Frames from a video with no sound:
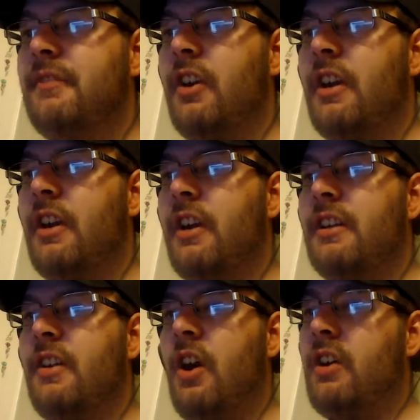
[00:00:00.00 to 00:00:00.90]
All right,
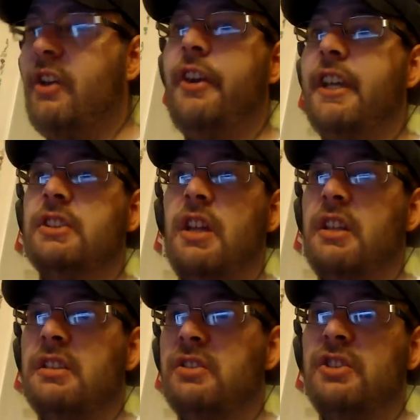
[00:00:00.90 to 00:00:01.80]
or you could just go to
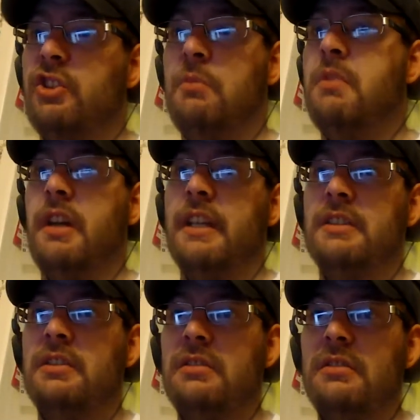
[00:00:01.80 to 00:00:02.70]
the shop, I
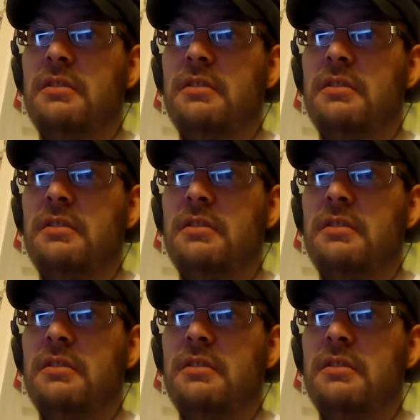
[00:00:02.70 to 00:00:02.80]
guess.